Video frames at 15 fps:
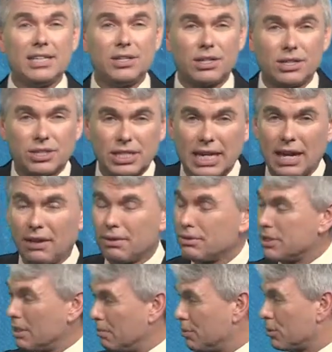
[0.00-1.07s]
and you can see how
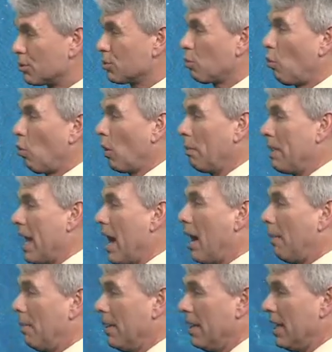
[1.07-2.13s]
those temperatures warmed
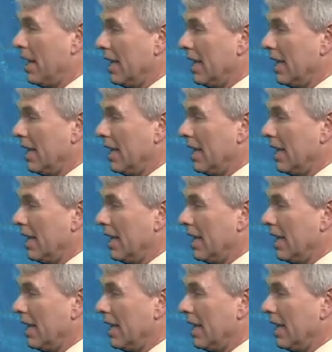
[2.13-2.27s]
up